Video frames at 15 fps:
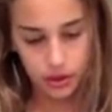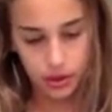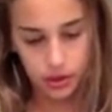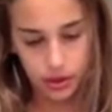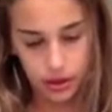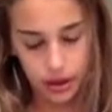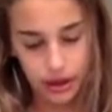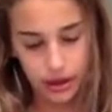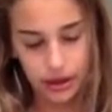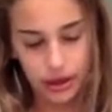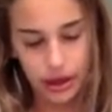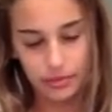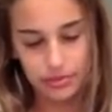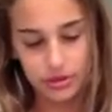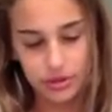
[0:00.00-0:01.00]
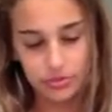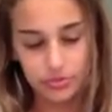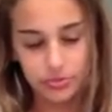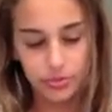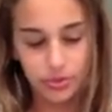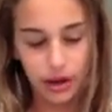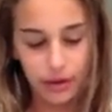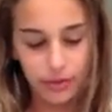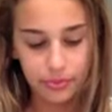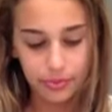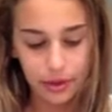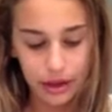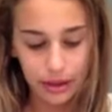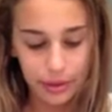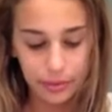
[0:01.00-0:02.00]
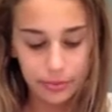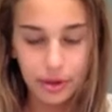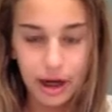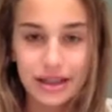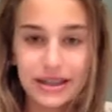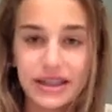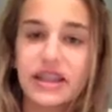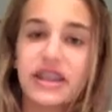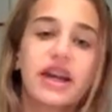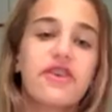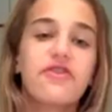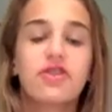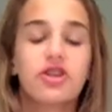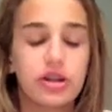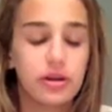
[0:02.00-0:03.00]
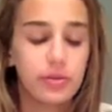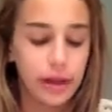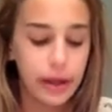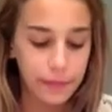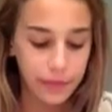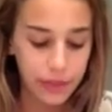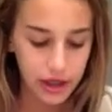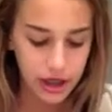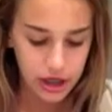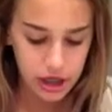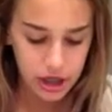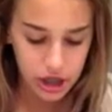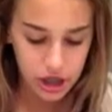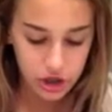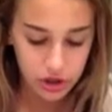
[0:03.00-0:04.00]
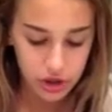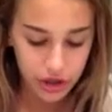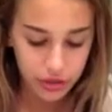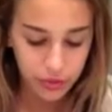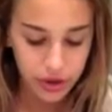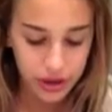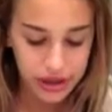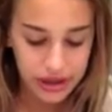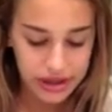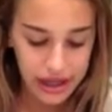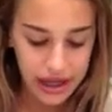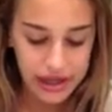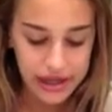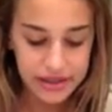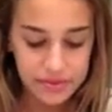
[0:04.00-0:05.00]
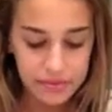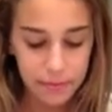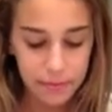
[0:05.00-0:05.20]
Alright, and I'm recommend pressing it there for a little bit so that it really stays.